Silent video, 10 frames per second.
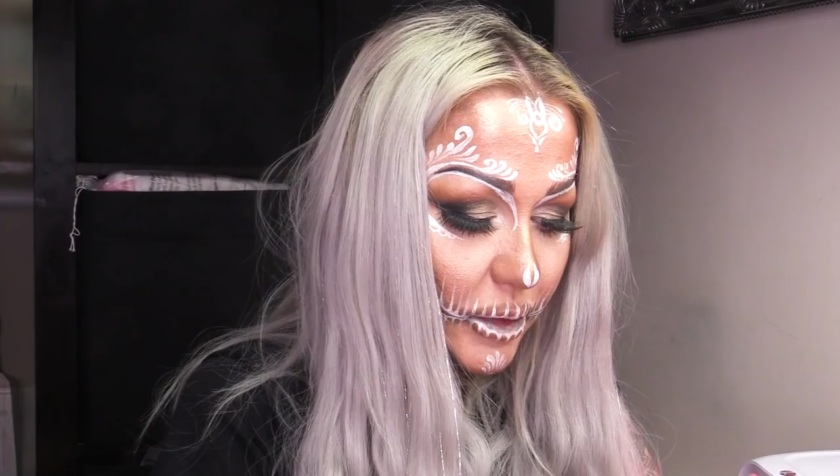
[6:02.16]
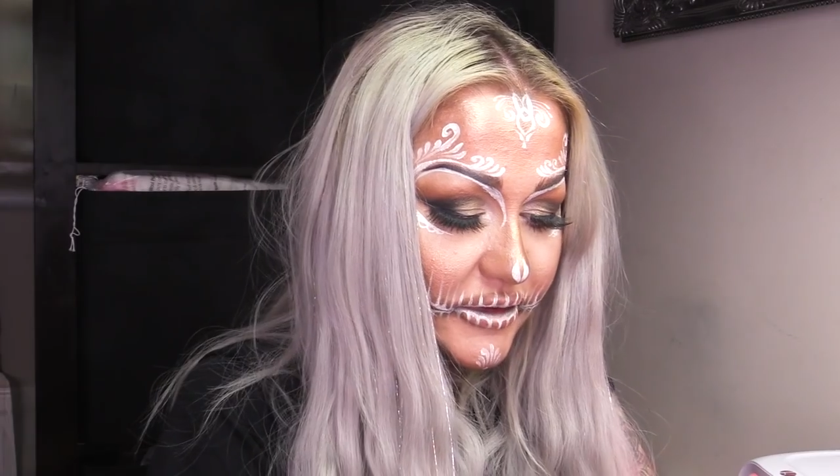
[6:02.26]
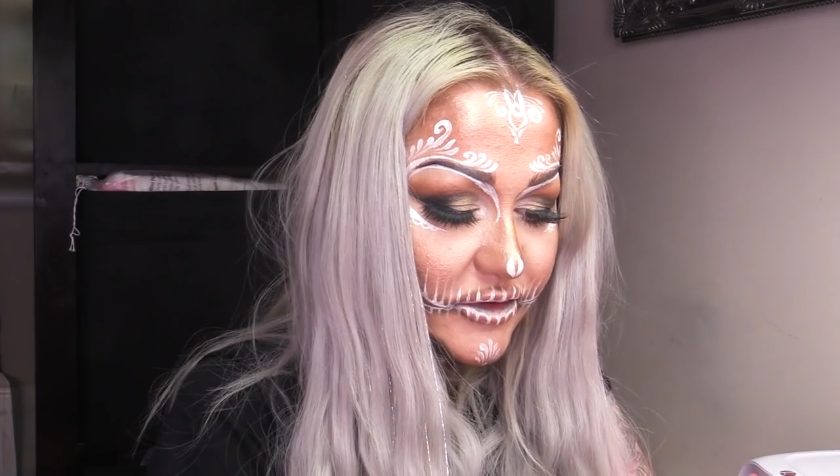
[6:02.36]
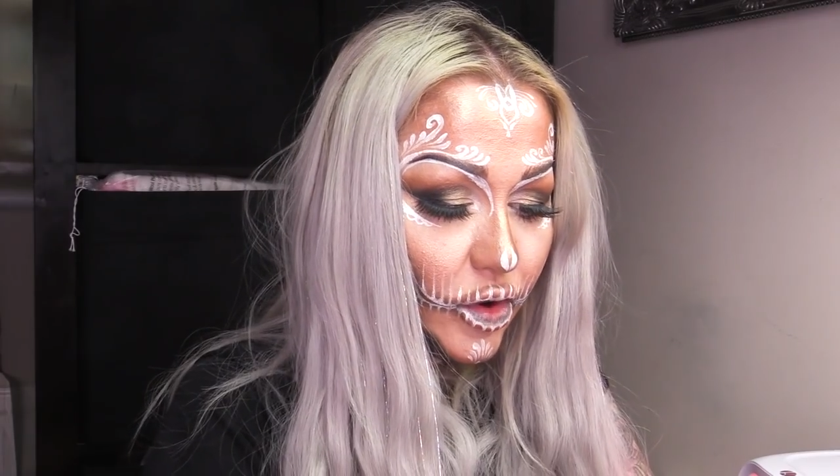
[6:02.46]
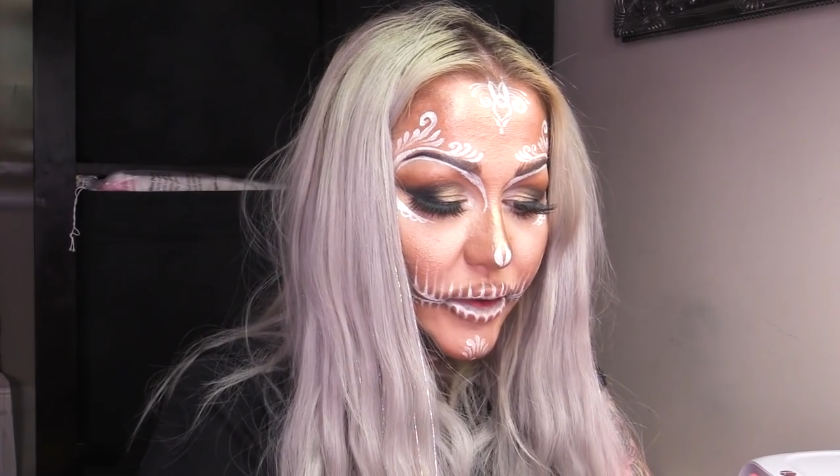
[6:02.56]
But
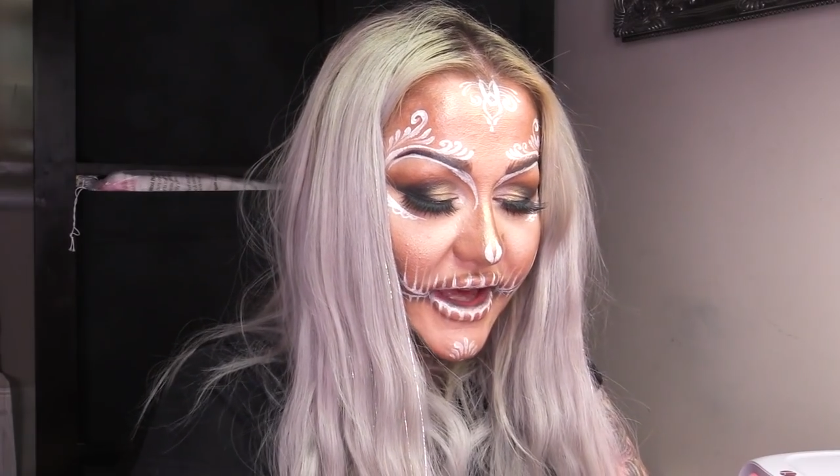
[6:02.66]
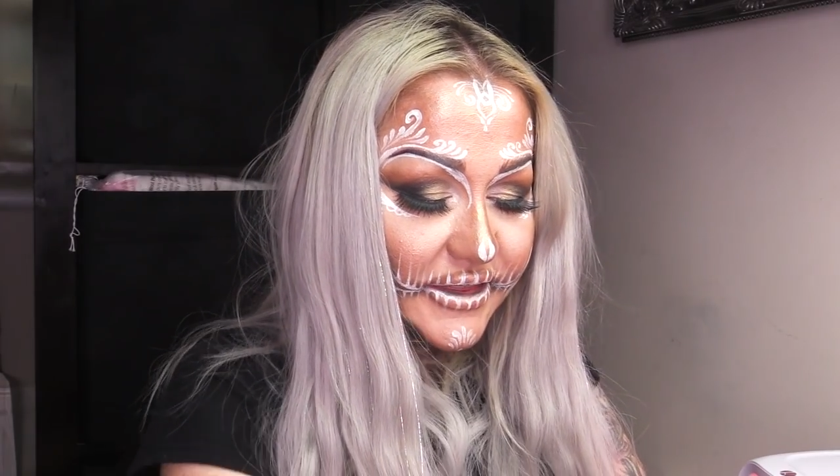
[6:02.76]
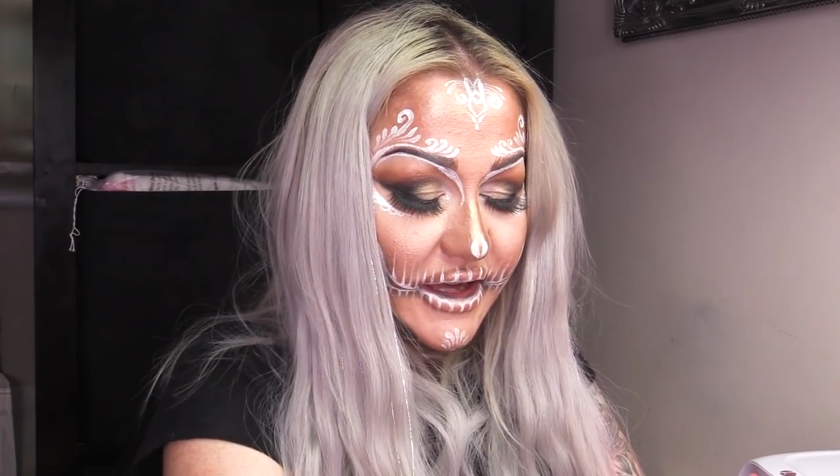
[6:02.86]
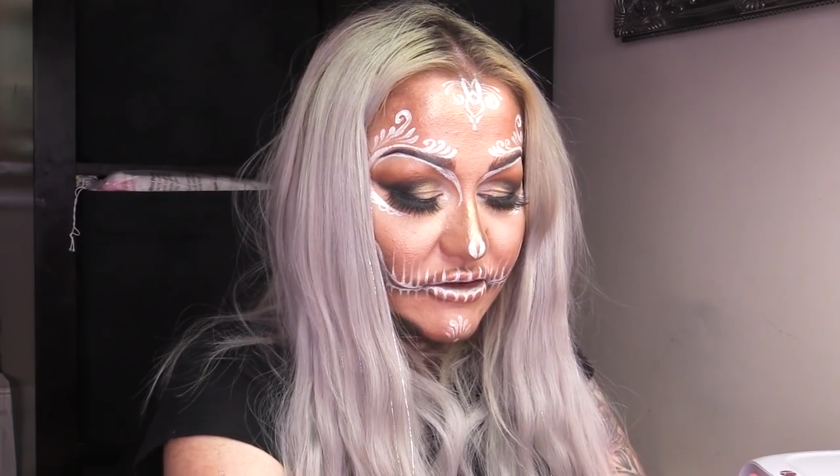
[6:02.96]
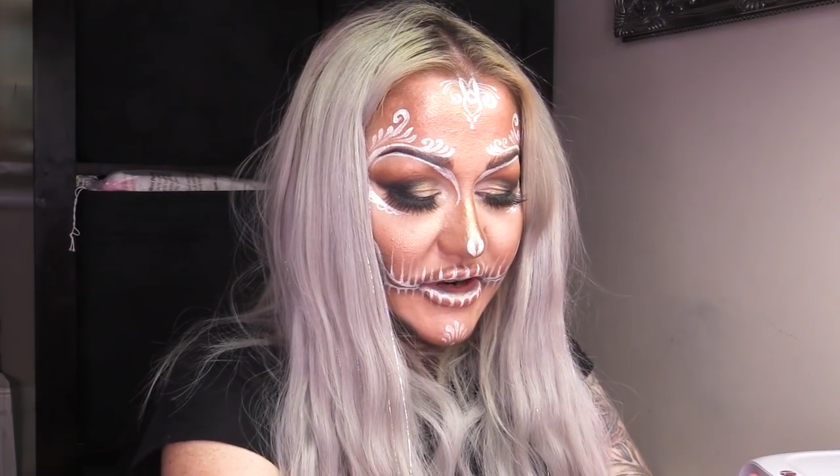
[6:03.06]
before we add that